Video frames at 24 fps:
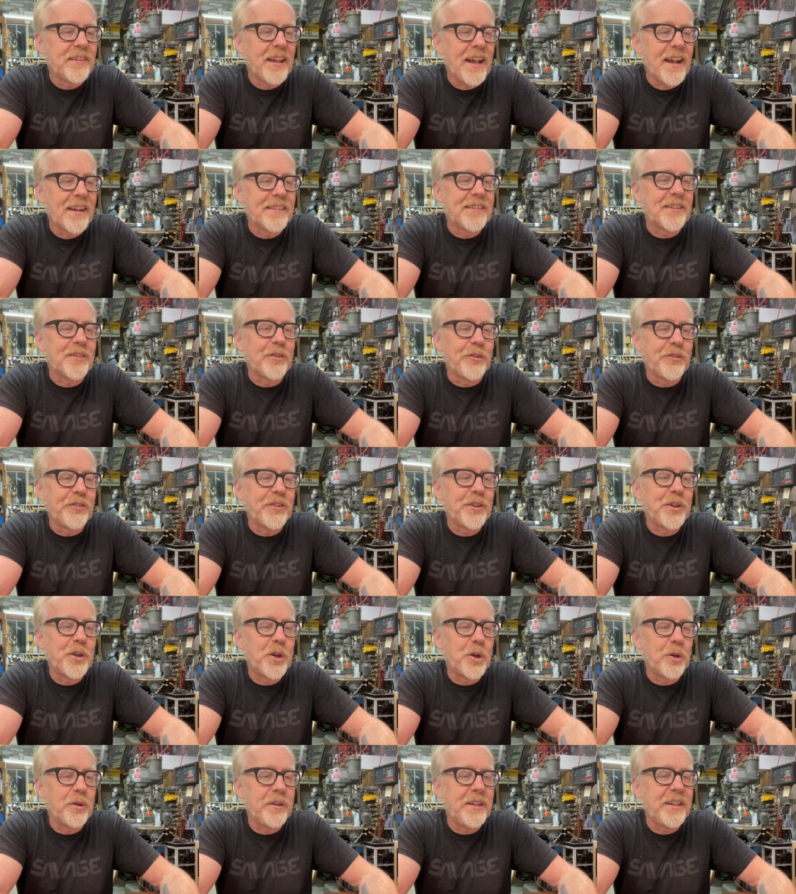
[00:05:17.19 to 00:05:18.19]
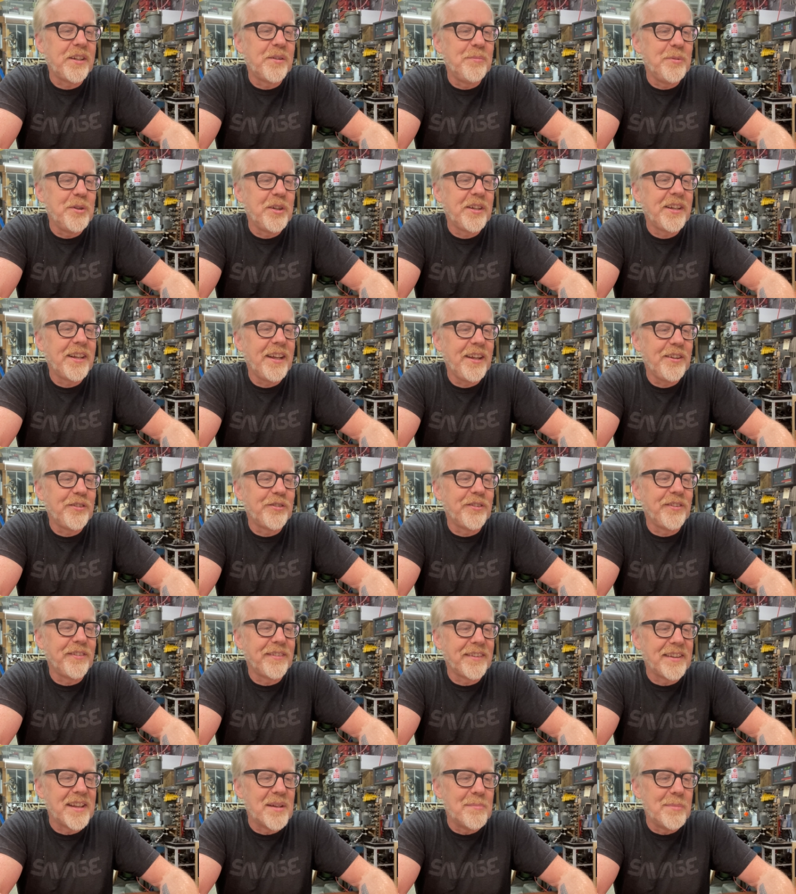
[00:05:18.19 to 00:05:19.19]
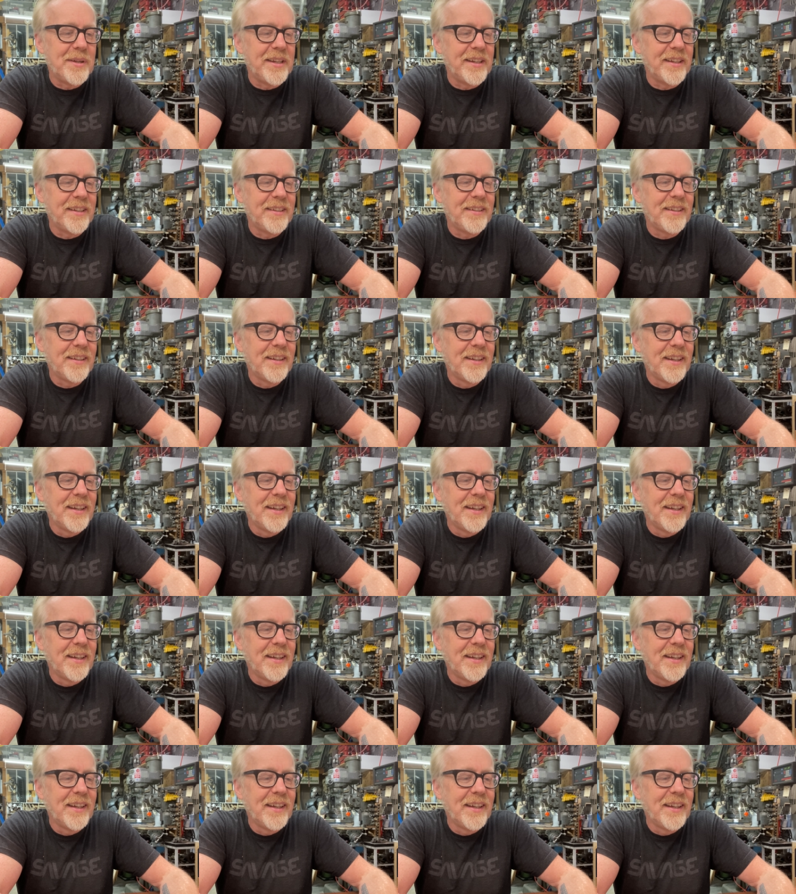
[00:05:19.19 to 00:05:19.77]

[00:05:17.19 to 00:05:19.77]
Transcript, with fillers: Tactical Security Communications Limited,